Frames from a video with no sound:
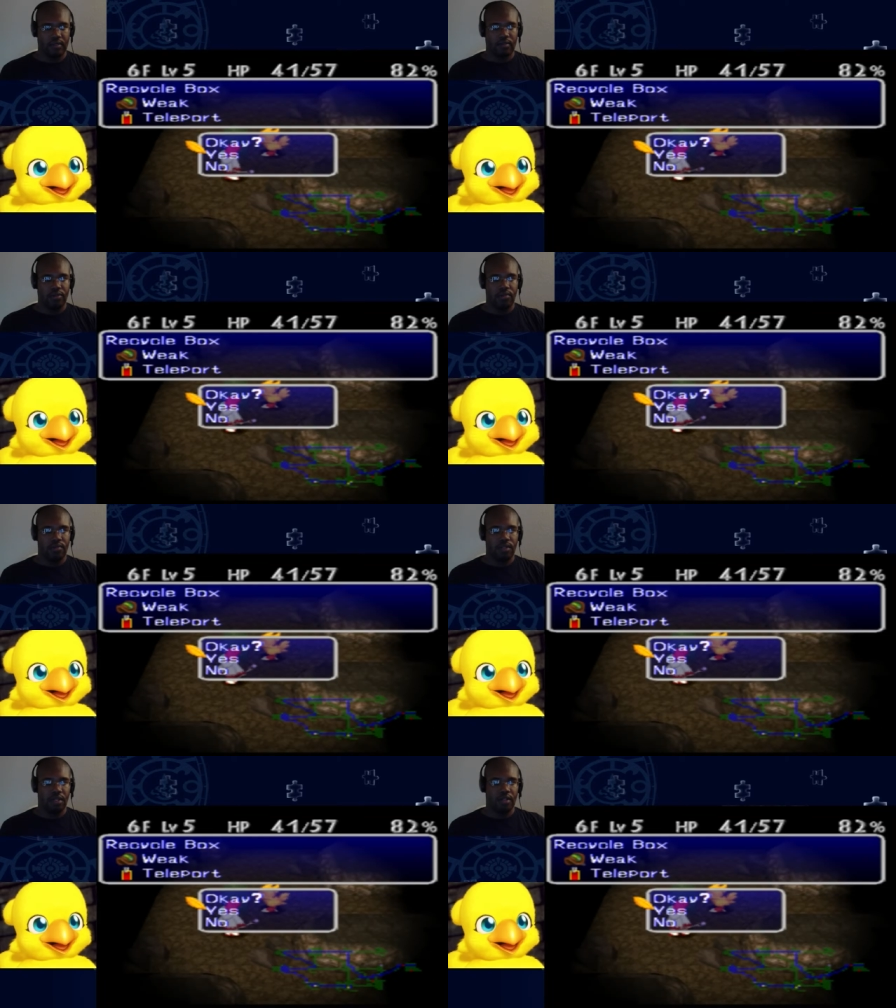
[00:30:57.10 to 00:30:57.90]
Two
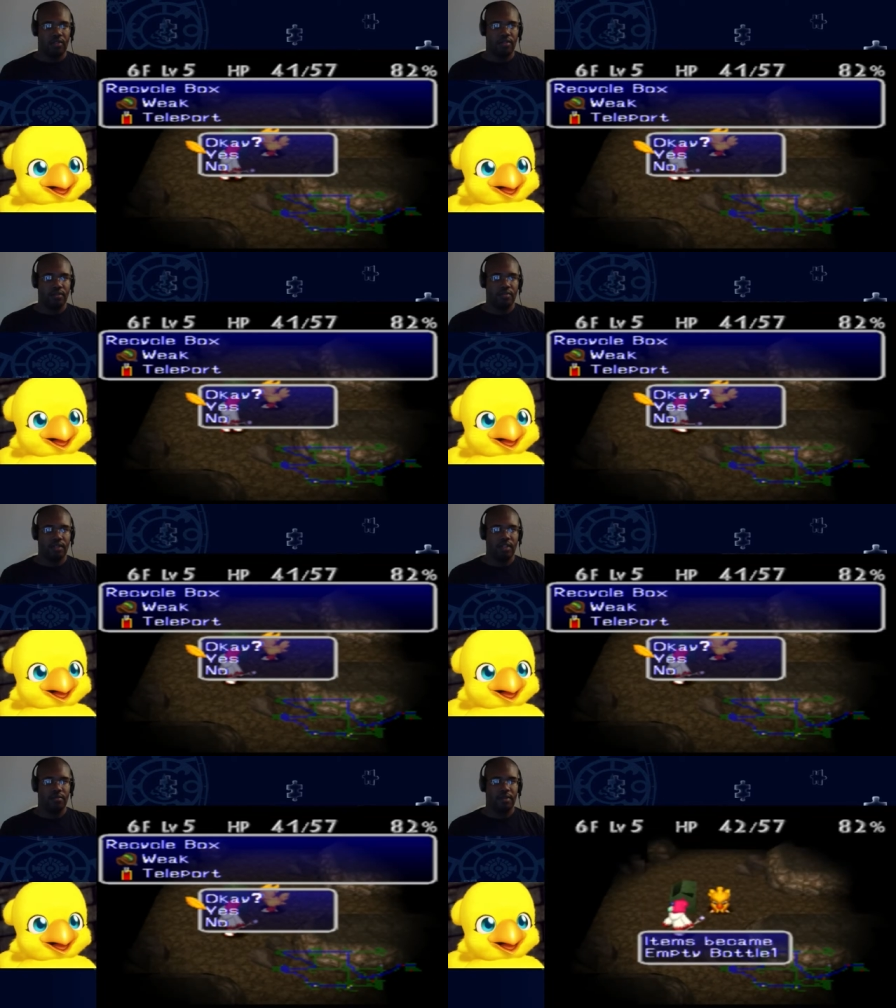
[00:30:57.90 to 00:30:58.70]
things. Well,
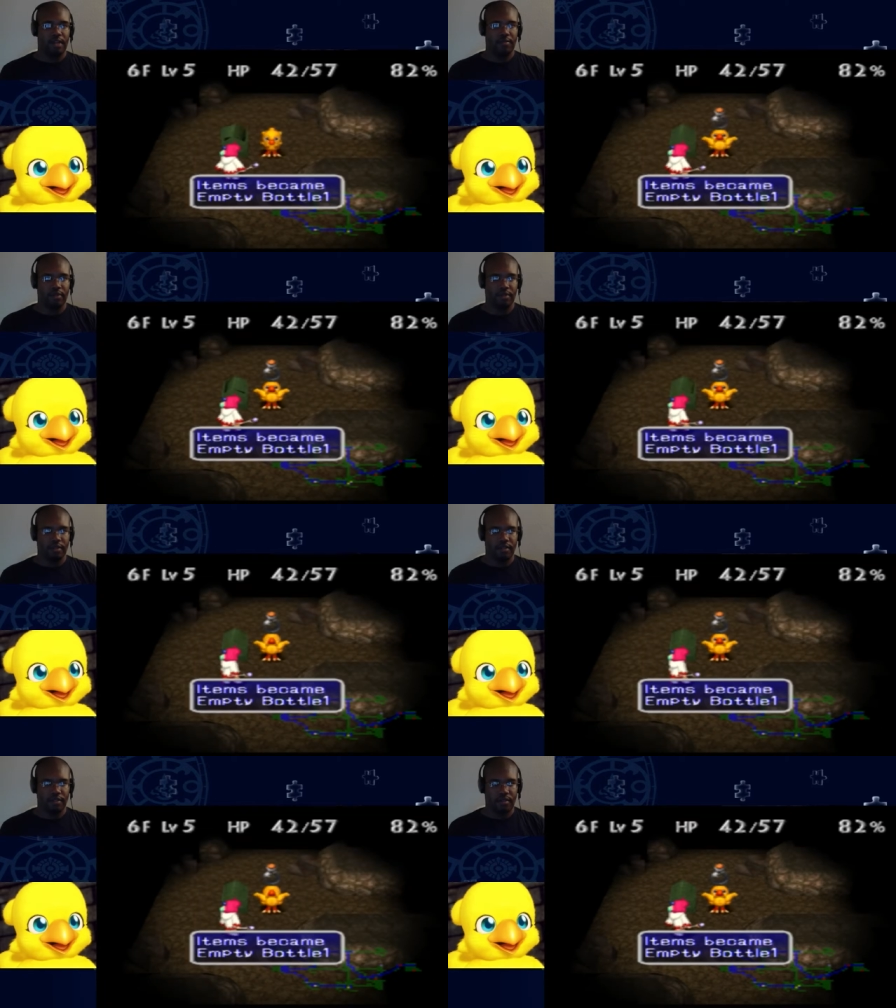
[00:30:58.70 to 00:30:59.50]
let's see what
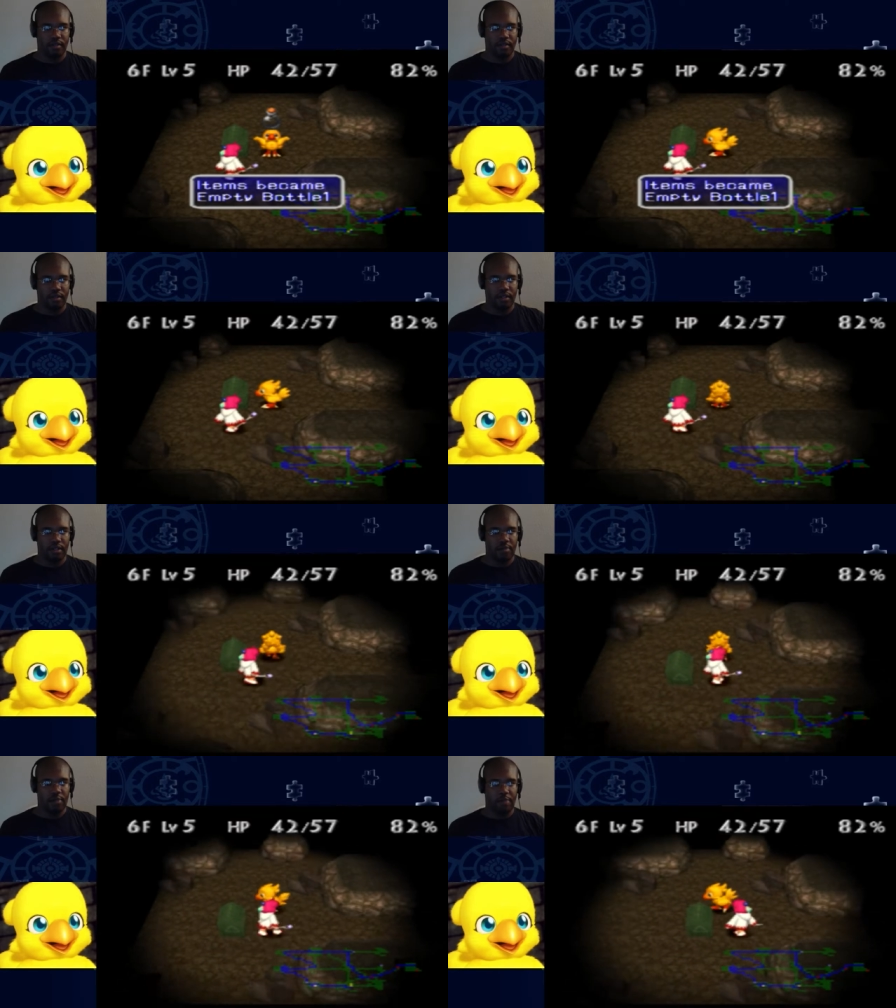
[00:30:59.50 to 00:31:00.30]
happens. An
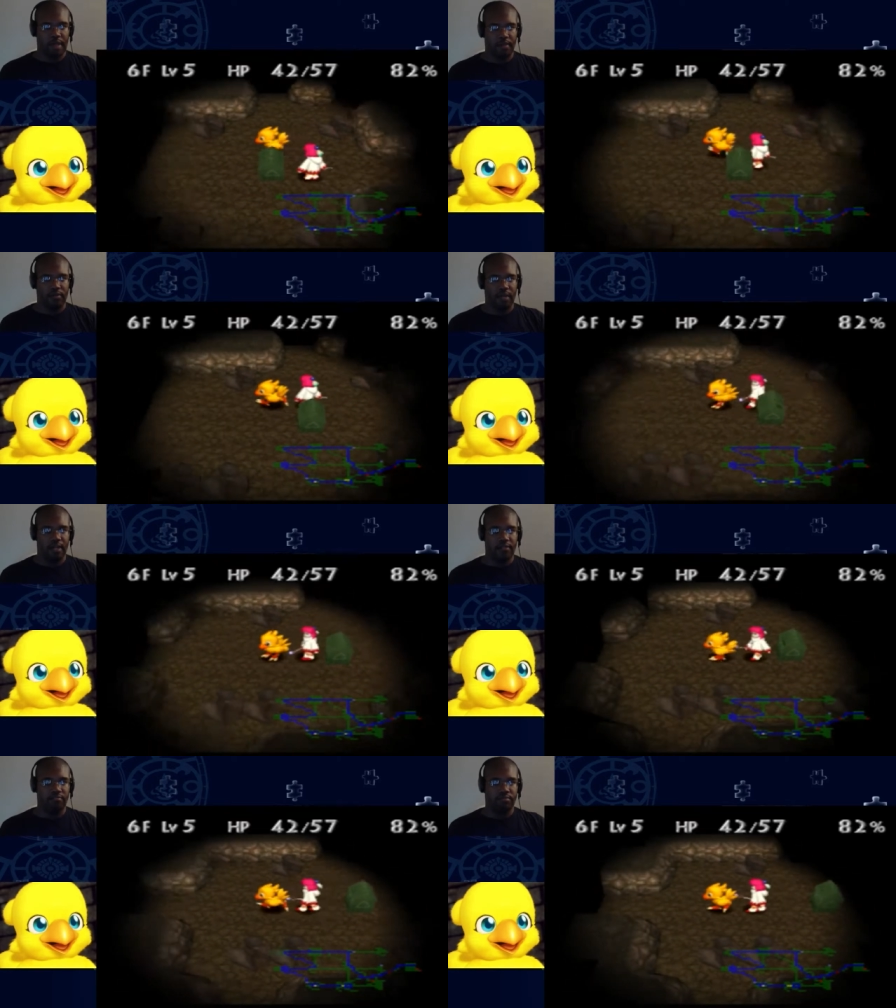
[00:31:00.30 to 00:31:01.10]
empty bottle.
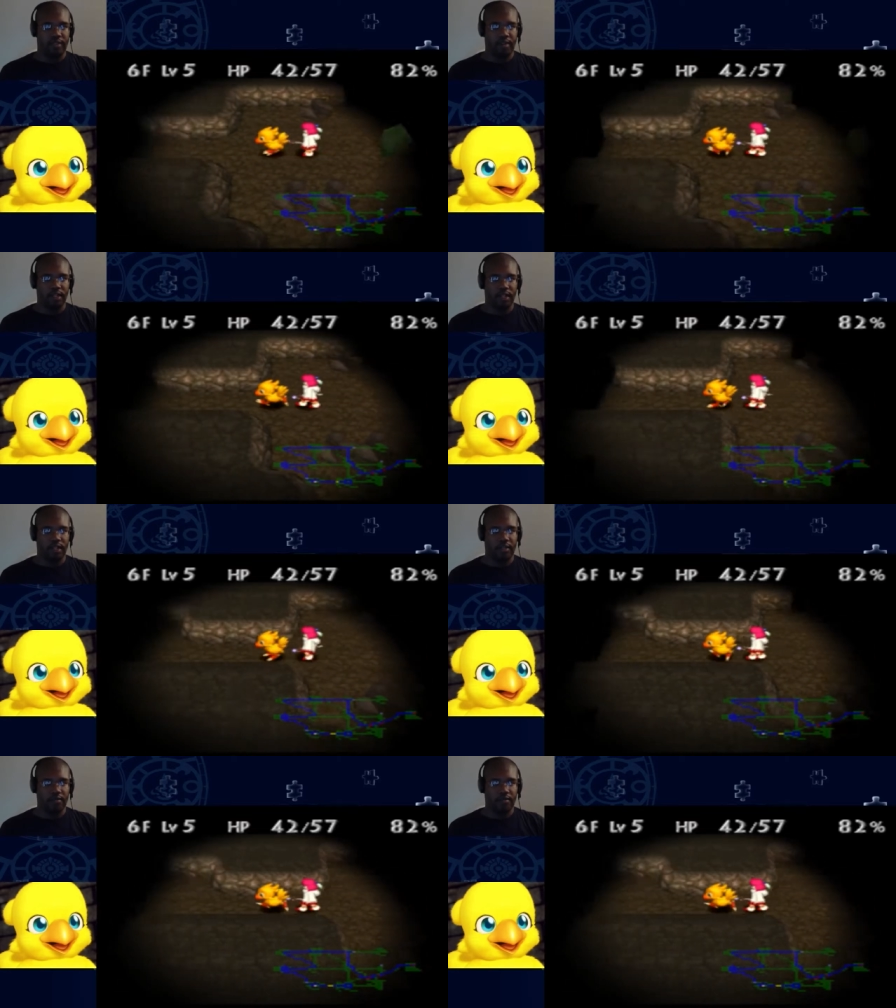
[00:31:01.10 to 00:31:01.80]
I'll take it.